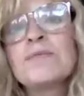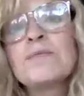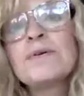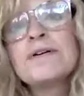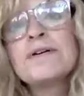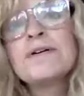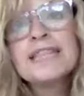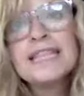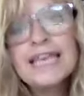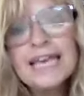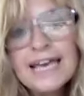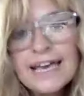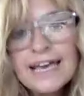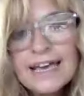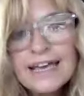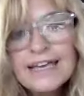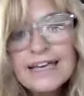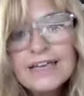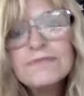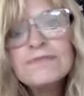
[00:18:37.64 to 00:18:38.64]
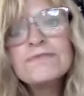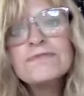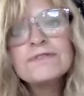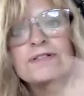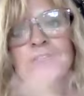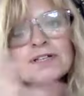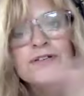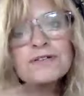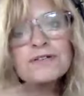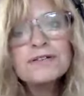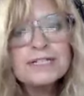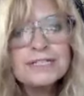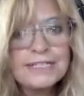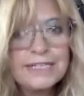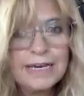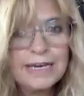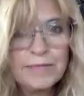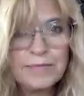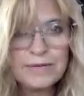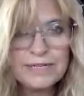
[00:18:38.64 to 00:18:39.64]
Well, mm-hmm. they flew to
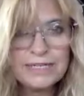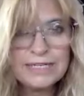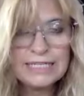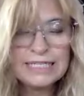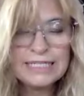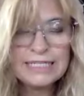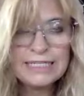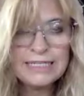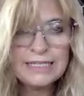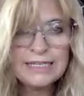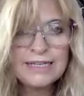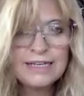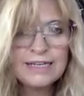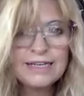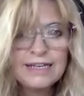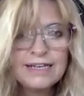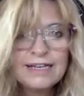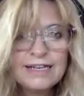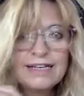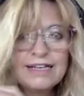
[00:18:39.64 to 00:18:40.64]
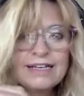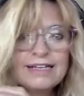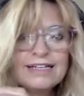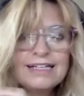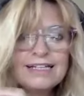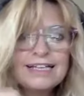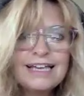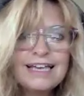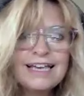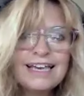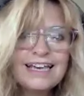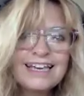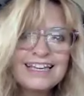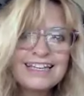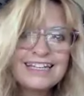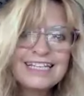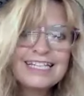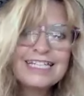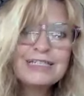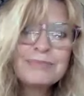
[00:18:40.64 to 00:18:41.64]
Cyprus
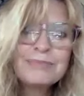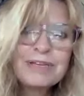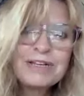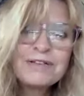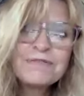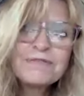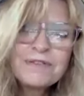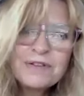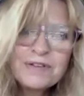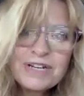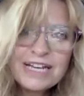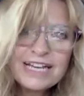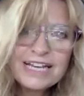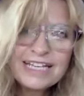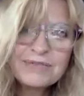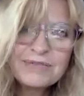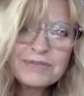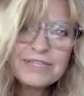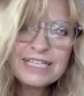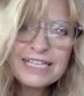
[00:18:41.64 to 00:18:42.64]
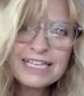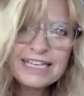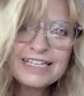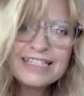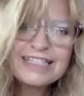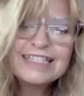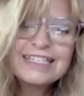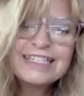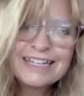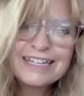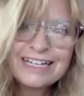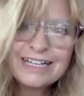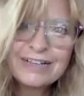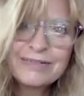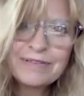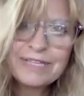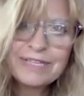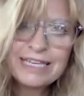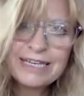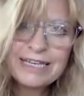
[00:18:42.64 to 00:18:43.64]
and spent a few days with Kith studying
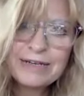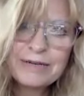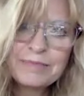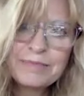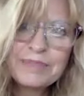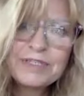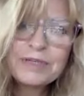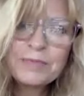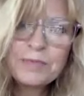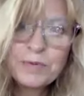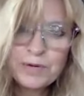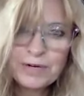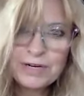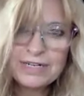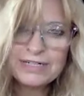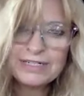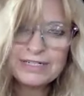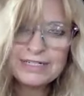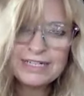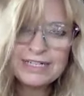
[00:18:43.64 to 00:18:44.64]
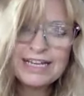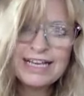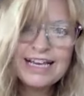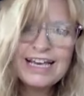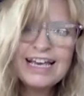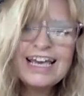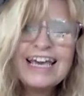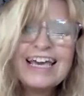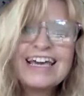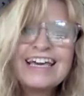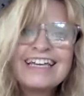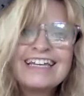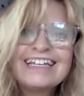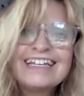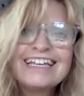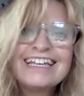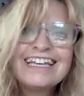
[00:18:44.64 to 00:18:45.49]
with him some more and